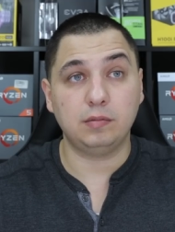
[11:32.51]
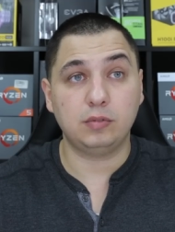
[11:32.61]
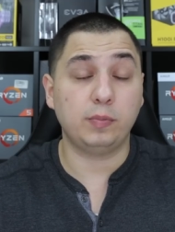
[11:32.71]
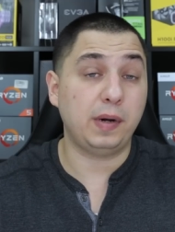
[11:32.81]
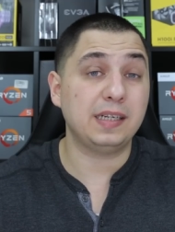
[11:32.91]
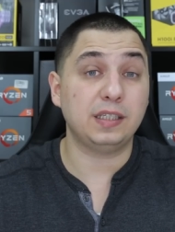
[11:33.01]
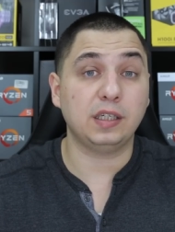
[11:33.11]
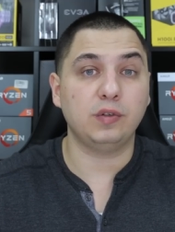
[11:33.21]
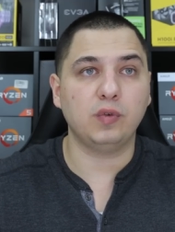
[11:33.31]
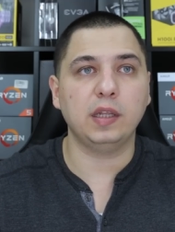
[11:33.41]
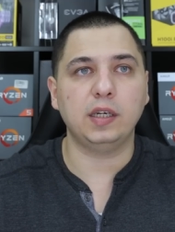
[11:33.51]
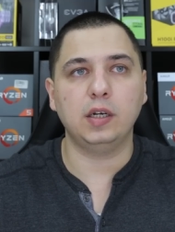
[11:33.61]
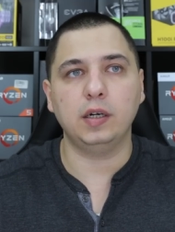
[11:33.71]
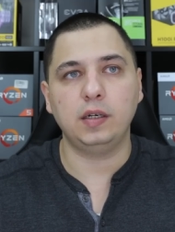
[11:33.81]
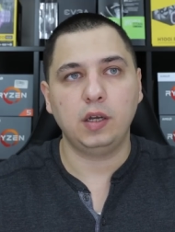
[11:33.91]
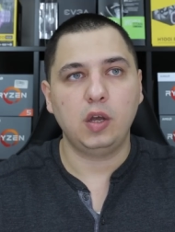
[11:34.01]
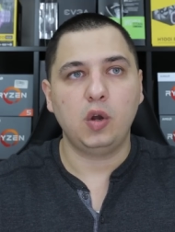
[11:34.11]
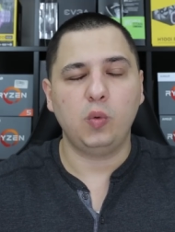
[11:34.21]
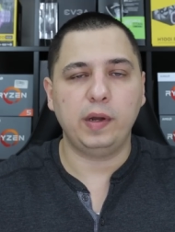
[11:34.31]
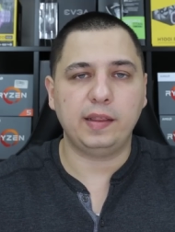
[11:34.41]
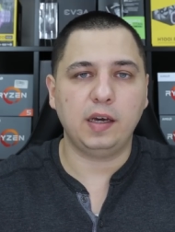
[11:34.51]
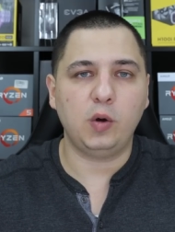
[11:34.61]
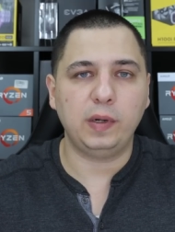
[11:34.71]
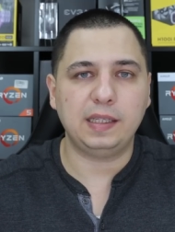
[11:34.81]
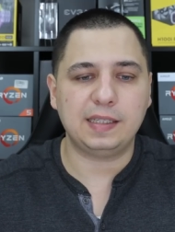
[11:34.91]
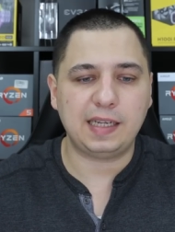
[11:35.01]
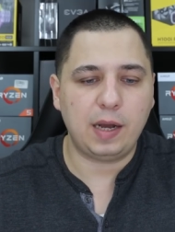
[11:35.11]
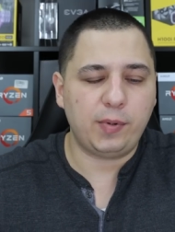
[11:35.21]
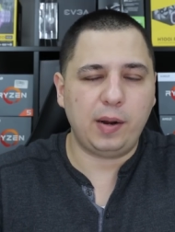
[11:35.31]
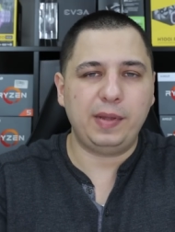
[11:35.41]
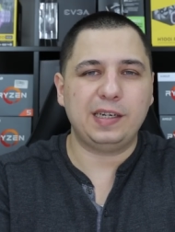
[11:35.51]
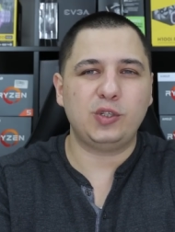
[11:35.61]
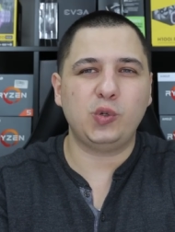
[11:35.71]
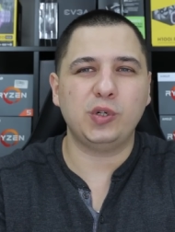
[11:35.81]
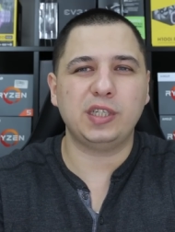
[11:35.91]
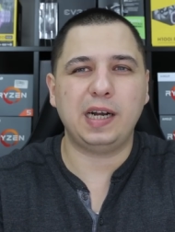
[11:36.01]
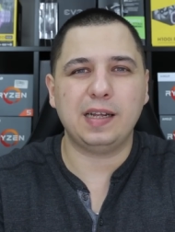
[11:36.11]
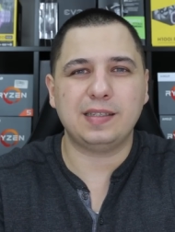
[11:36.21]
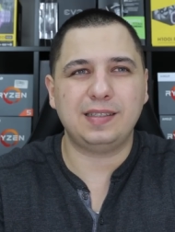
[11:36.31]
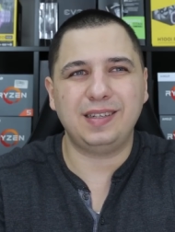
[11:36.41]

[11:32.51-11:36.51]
surprisingly really good with uh, with this soundbar. I mean, it's two hundred dollars.